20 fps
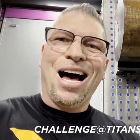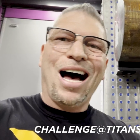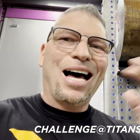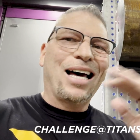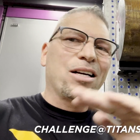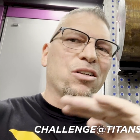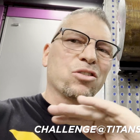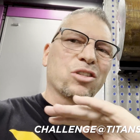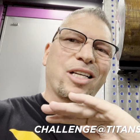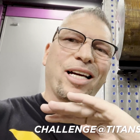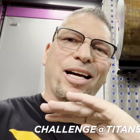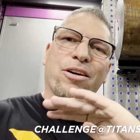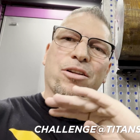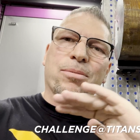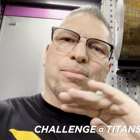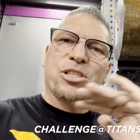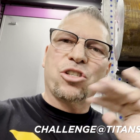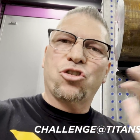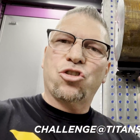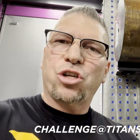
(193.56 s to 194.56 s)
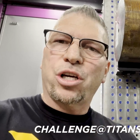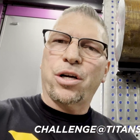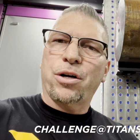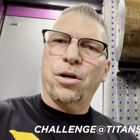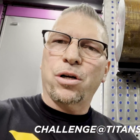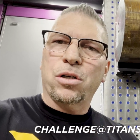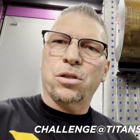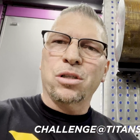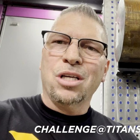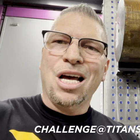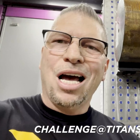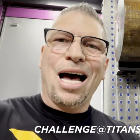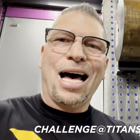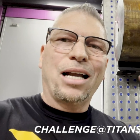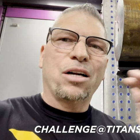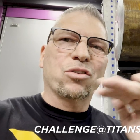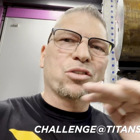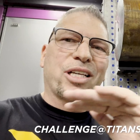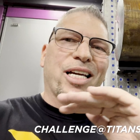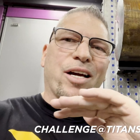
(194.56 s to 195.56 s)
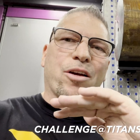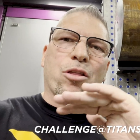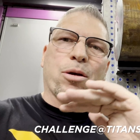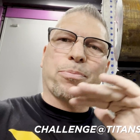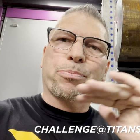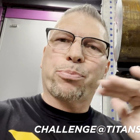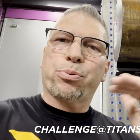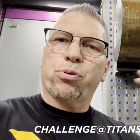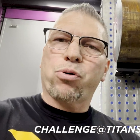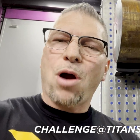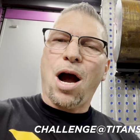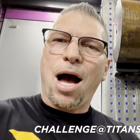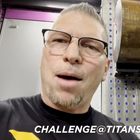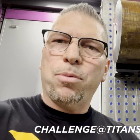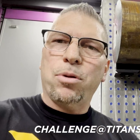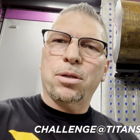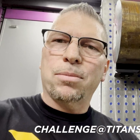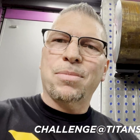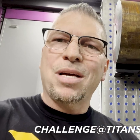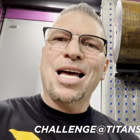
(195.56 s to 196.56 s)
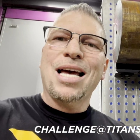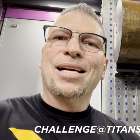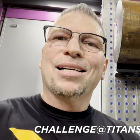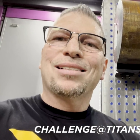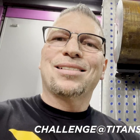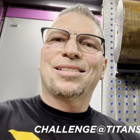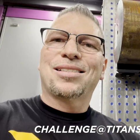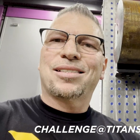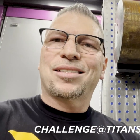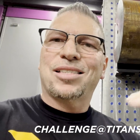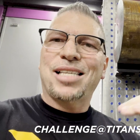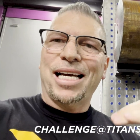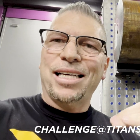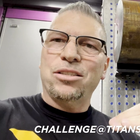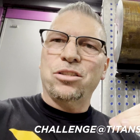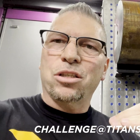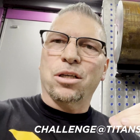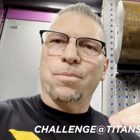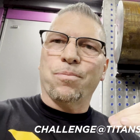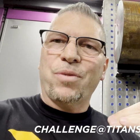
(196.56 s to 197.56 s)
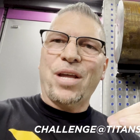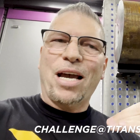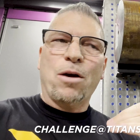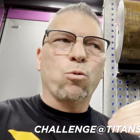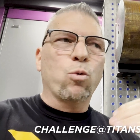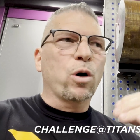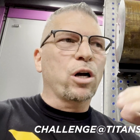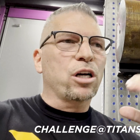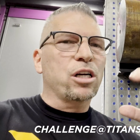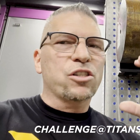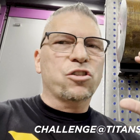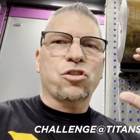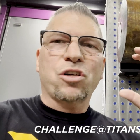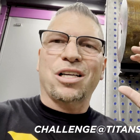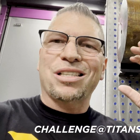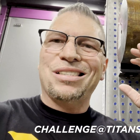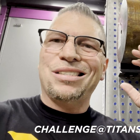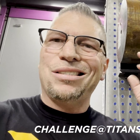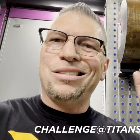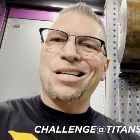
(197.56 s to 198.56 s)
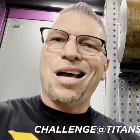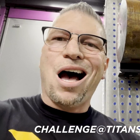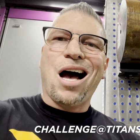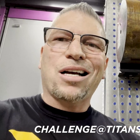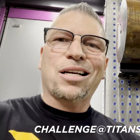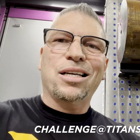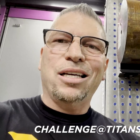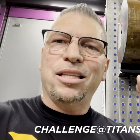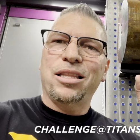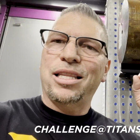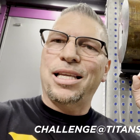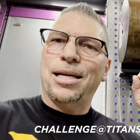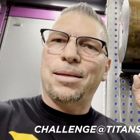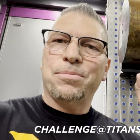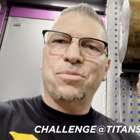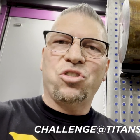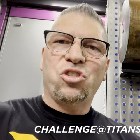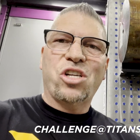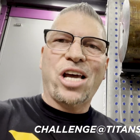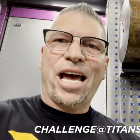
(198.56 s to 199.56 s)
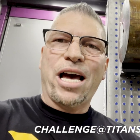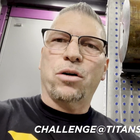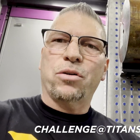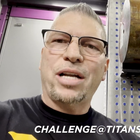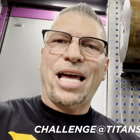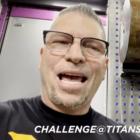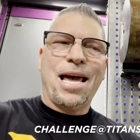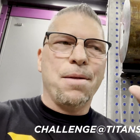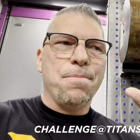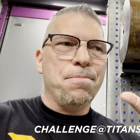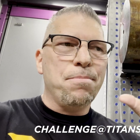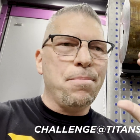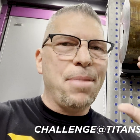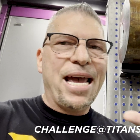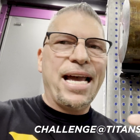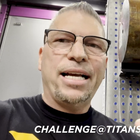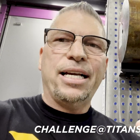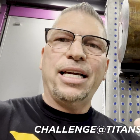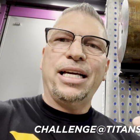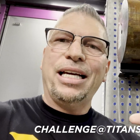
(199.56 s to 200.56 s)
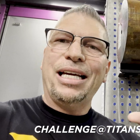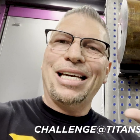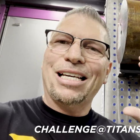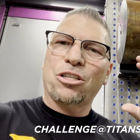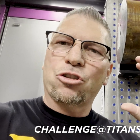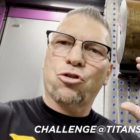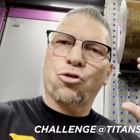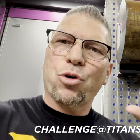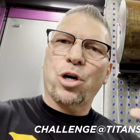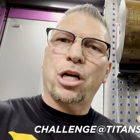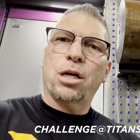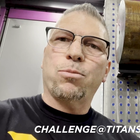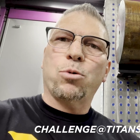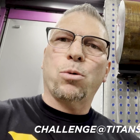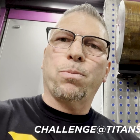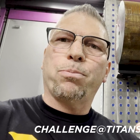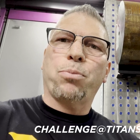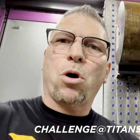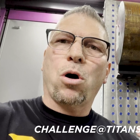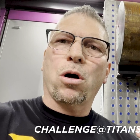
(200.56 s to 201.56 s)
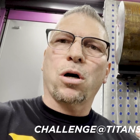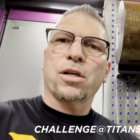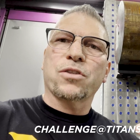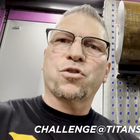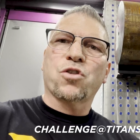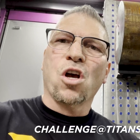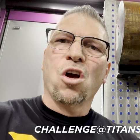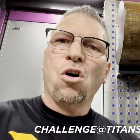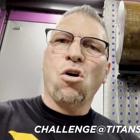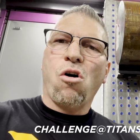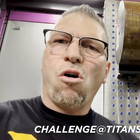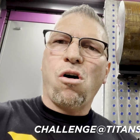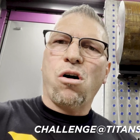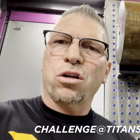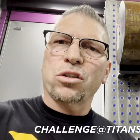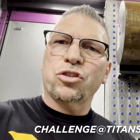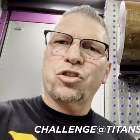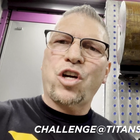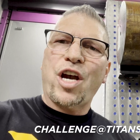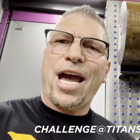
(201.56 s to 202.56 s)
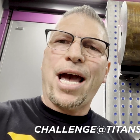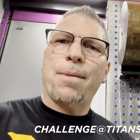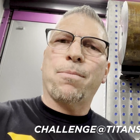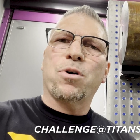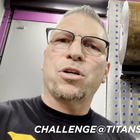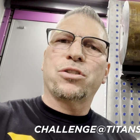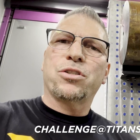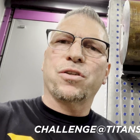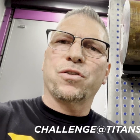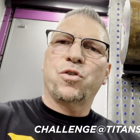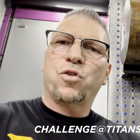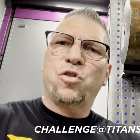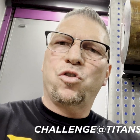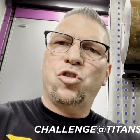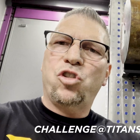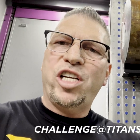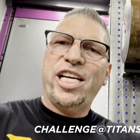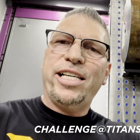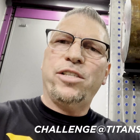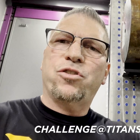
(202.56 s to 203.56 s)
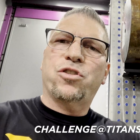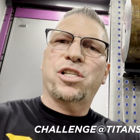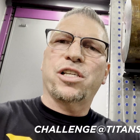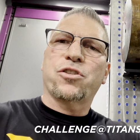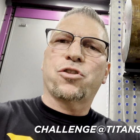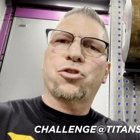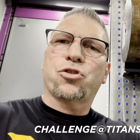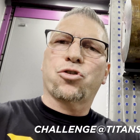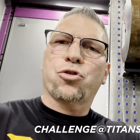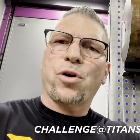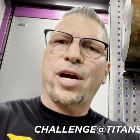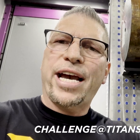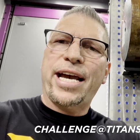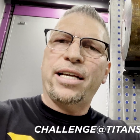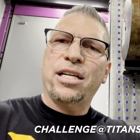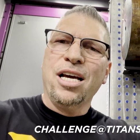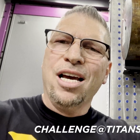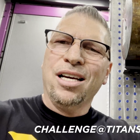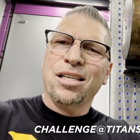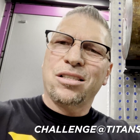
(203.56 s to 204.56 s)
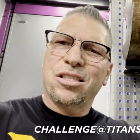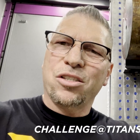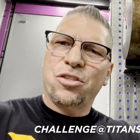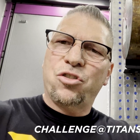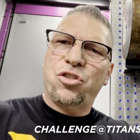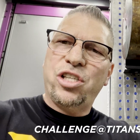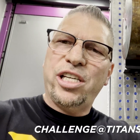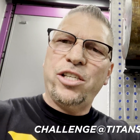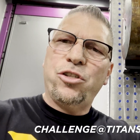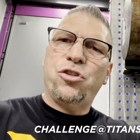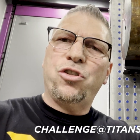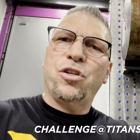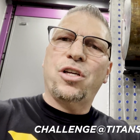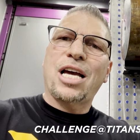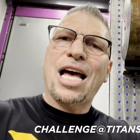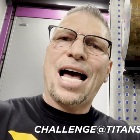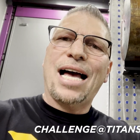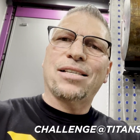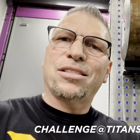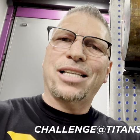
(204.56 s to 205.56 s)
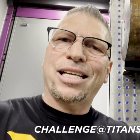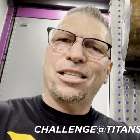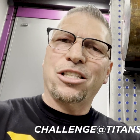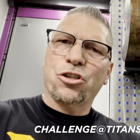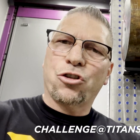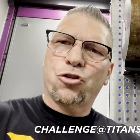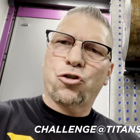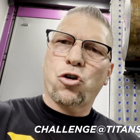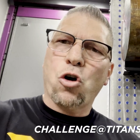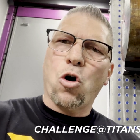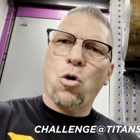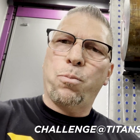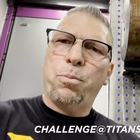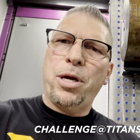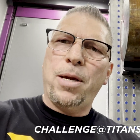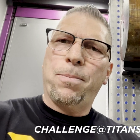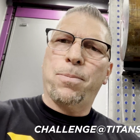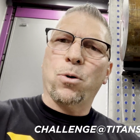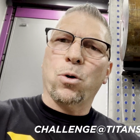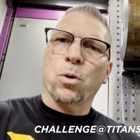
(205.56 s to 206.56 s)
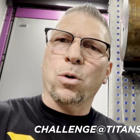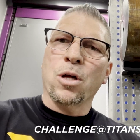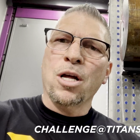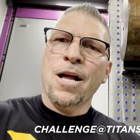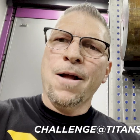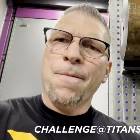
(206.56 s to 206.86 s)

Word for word: I don't care the material. I don't care the problem. Send them. And we're going to start knocking them down and making incredible parts on camera to teach this trade, to teach you guys and to show people